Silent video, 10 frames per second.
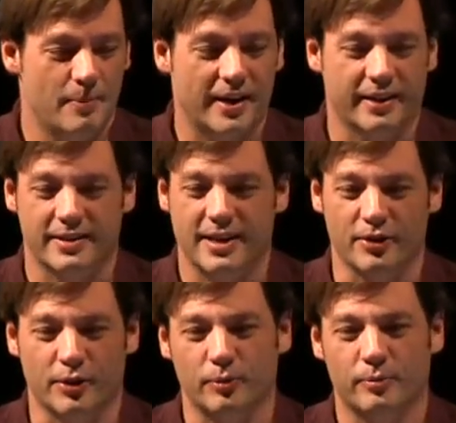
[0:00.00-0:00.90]
I'm not going to
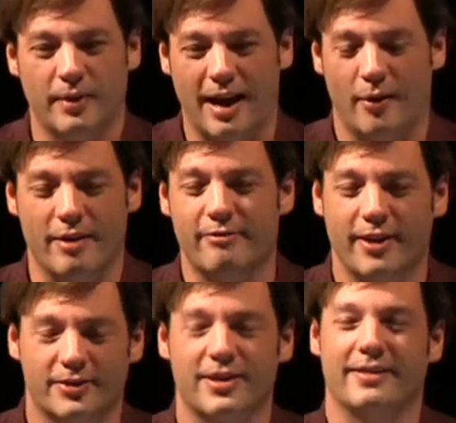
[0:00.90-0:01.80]
tell you how I
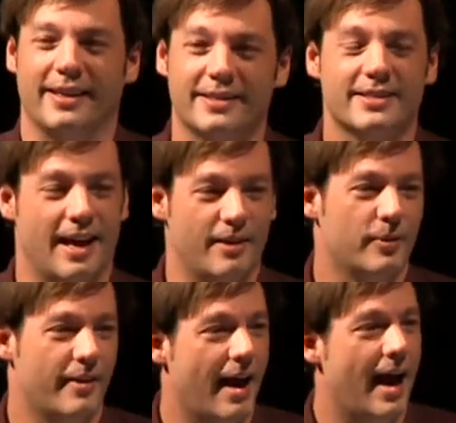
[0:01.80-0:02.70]
felt on the
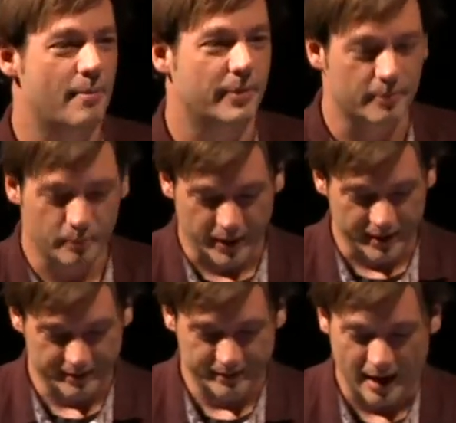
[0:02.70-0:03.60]
inside when that happened,
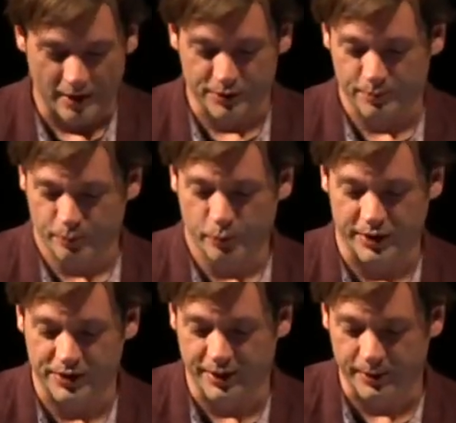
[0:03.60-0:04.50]
but I was
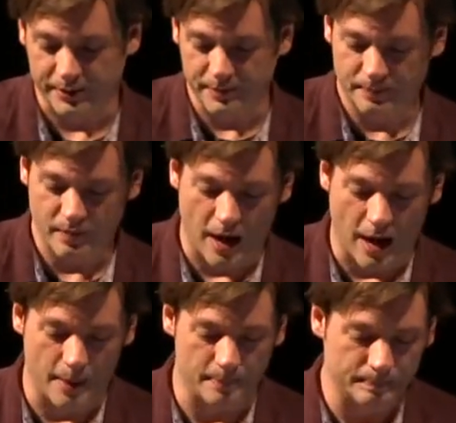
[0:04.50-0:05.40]
pretty stoked.
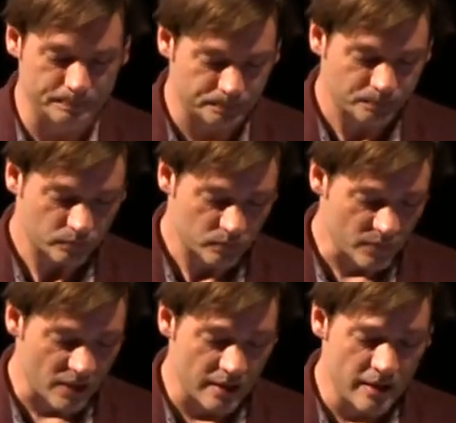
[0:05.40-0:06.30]
Um,
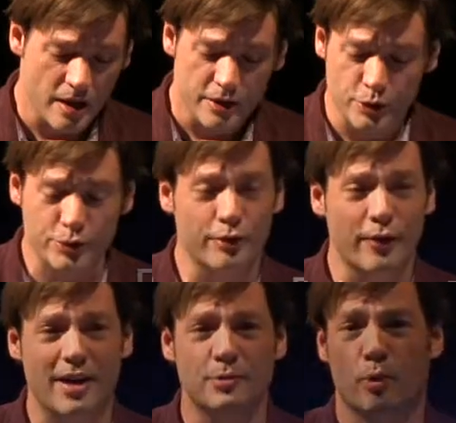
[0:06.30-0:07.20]
so
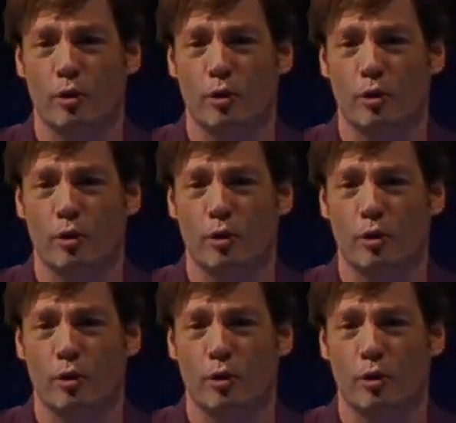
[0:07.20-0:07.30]
server has